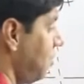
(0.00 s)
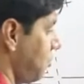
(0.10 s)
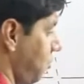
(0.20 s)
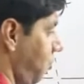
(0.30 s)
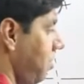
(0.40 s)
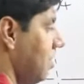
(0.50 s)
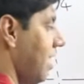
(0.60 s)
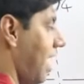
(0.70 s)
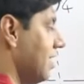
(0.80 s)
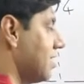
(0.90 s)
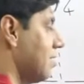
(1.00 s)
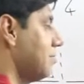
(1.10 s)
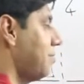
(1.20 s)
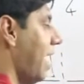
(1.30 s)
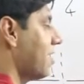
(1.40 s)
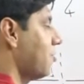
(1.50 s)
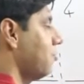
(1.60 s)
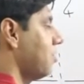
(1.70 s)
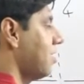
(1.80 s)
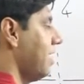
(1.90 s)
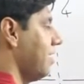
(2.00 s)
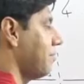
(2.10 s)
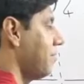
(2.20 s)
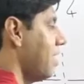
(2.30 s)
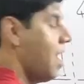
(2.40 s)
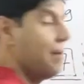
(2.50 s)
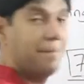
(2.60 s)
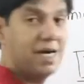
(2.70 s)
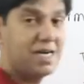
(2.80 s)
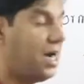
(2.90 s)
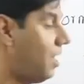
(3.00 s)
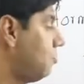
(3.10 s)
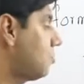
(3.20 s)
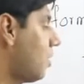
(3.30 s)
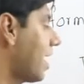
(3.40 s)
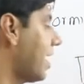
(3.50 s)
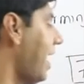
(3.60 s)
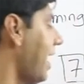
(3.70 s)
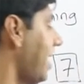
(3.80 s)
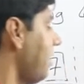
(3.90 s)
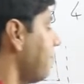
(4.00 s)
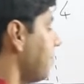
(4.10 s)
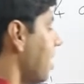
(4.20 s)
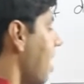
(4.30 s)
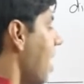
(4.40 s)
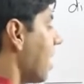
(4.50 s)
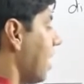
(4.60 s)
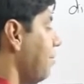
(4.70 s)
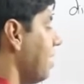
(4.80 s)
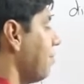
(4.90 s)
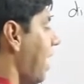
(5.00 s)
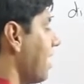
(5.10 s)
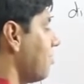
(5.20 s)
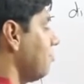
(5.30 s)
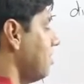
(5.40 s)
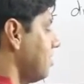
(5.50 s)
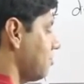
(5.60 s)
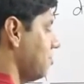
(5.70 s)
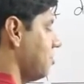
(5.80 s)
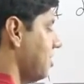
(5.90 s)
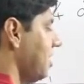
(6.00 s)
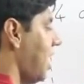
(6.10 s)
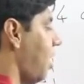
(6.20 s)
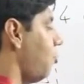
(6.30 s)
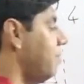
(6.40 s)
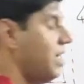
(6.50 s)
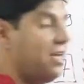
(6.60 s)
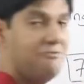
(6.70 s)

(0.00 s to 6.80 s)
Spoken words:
So the answer is back to 3. But now, so again, coming back to this question, in how many